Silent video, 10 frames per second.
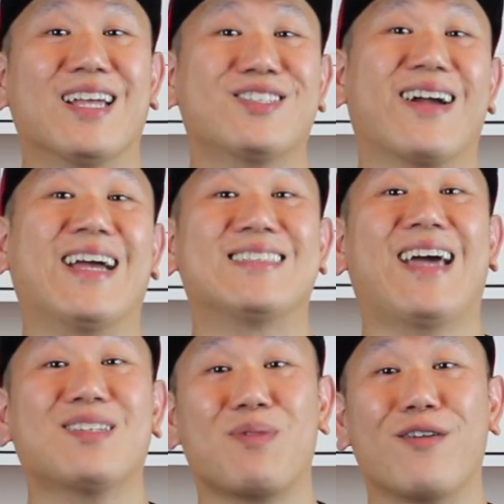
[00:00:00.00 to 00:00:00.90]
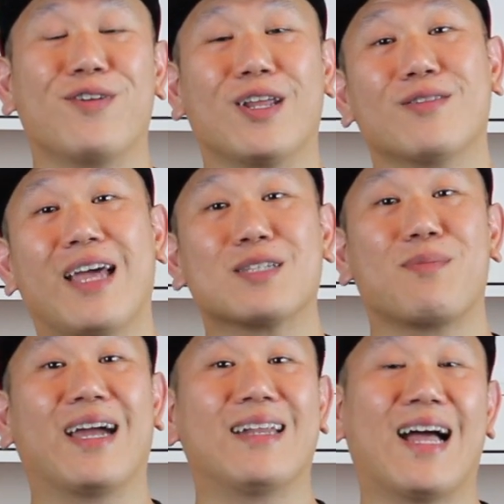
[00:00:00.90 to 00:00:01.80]
So guys, that's my video. That's
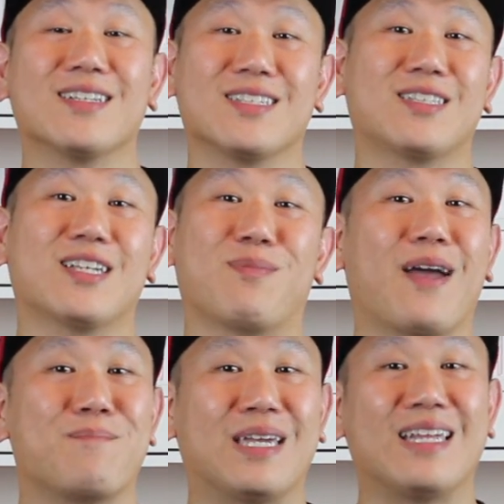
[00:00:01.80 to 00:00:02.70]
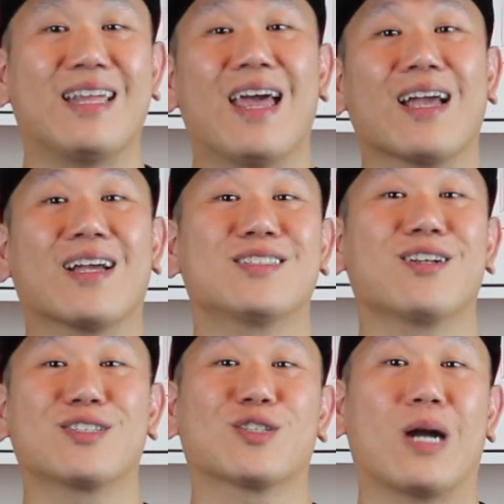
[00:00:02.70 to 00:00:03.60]
my analysis. That's my opinion.
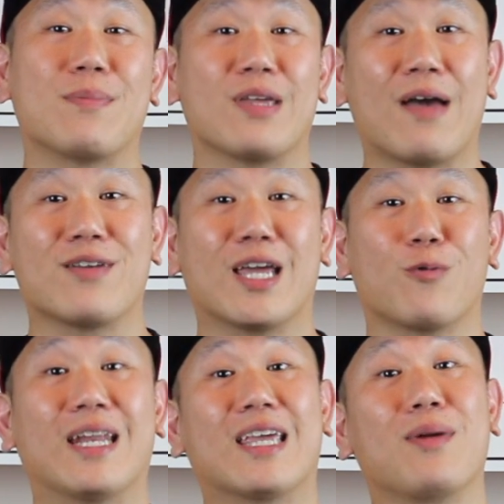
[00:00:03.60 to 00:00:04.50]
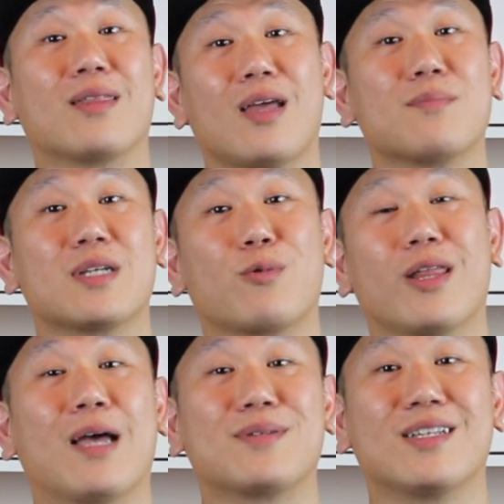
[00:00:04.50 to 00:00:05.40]
Consider subscribing if you haven't yet already. Give me a thumbs up. It
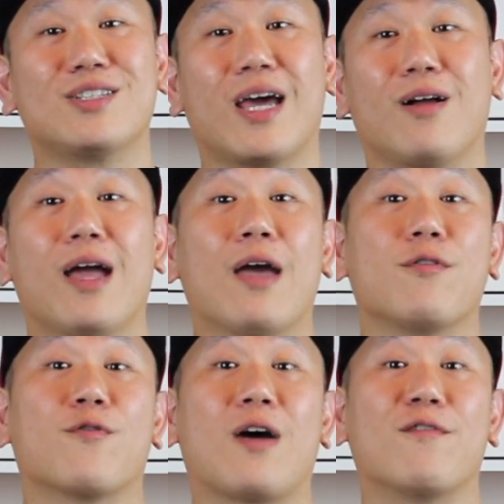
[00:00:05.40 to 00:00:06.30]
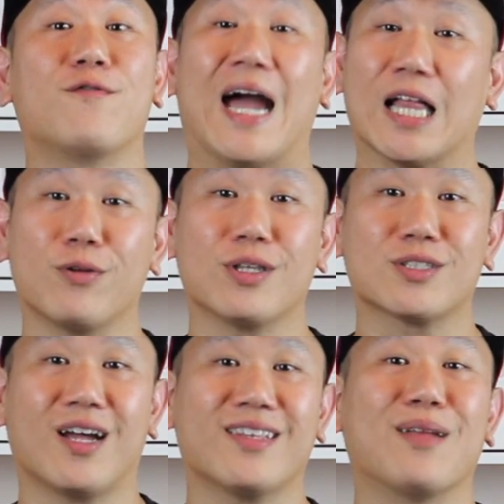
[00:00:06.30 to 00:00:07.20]
really helps out the channel. If you found value in
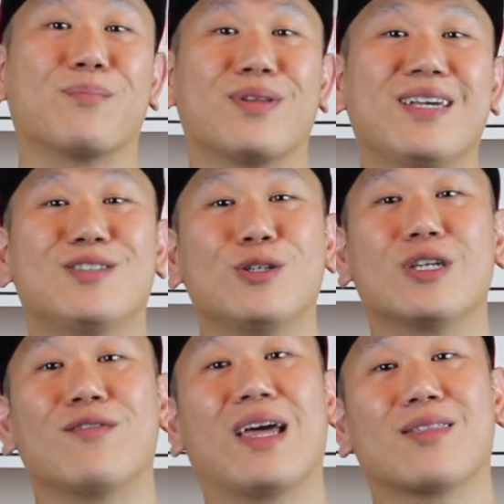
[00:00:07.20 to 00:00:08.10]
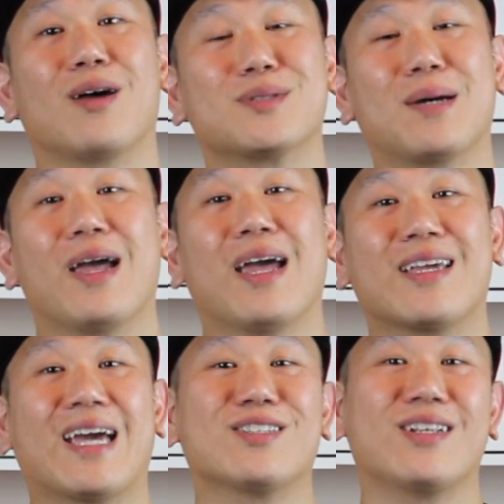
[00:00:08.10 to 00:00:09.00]
this content, please do give that thumbs up.
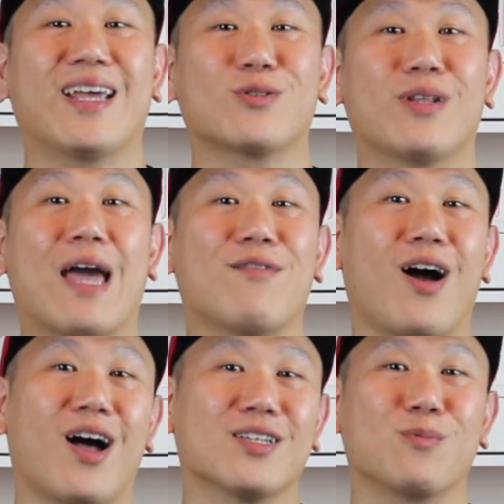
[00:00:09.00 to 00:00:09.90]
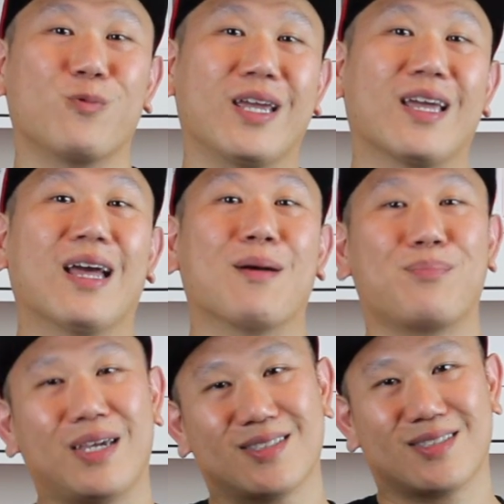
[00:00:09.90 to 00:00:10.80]
Catch you in the next one. Have an awesome week.
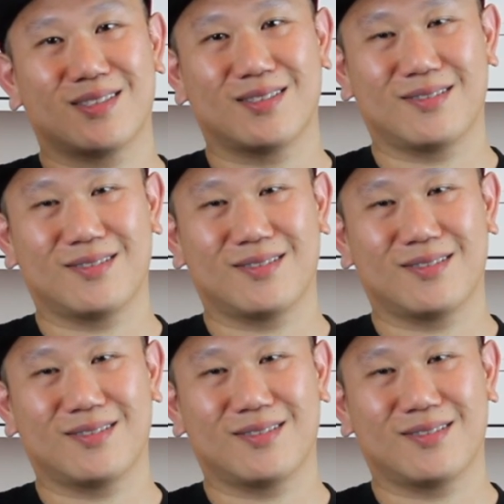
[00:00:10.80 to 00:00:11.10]
Peace.